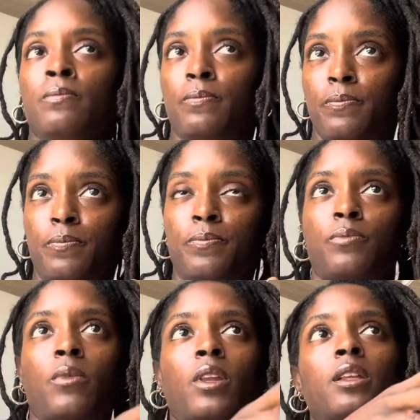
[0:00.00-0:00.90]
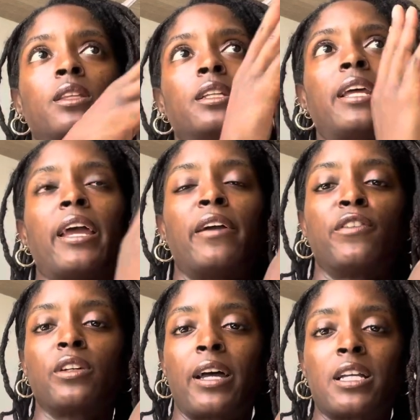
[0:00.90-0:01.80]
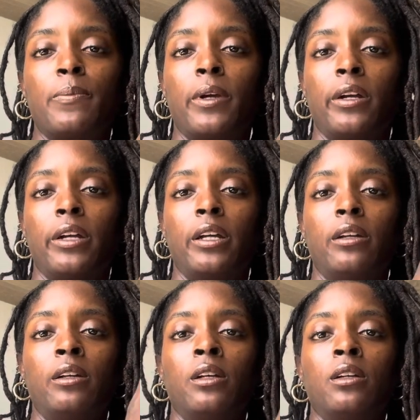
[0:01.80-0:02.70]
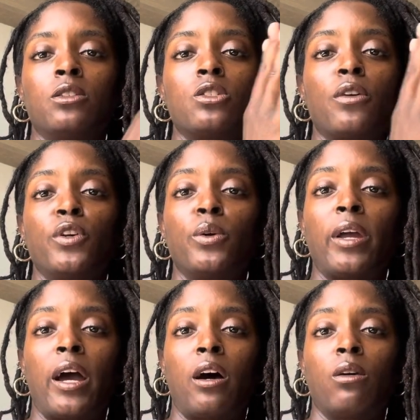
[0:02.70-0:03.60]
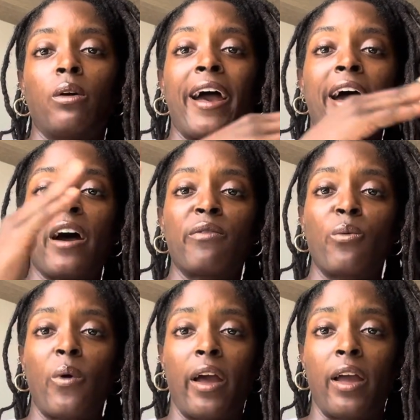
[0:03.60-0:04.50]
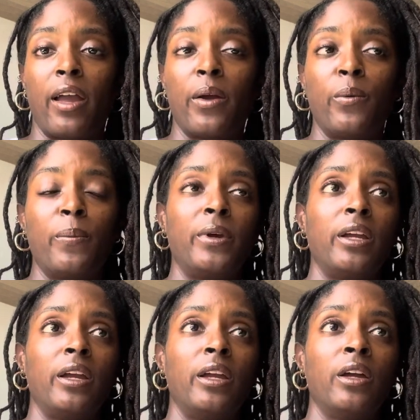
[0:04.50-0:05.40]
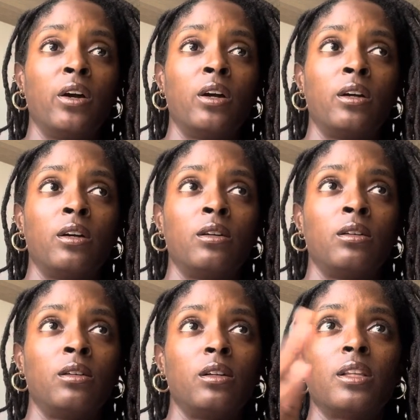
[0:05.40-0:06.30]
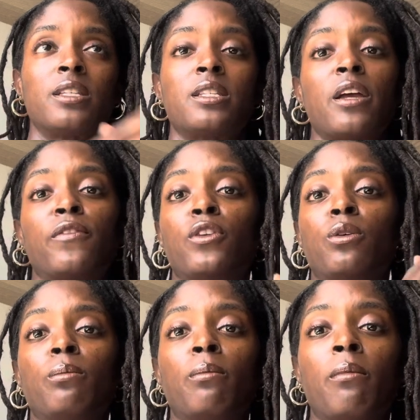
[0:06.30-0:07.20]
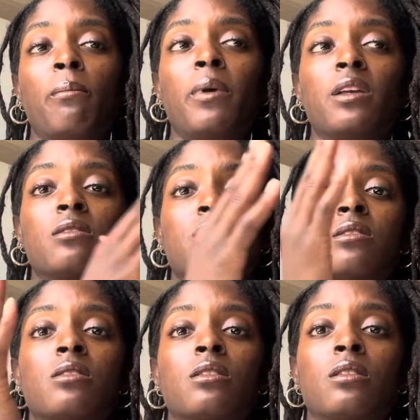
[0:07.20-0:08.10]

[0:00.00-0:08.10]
the day of your last period, so if you count halfway would be, let's say if you mince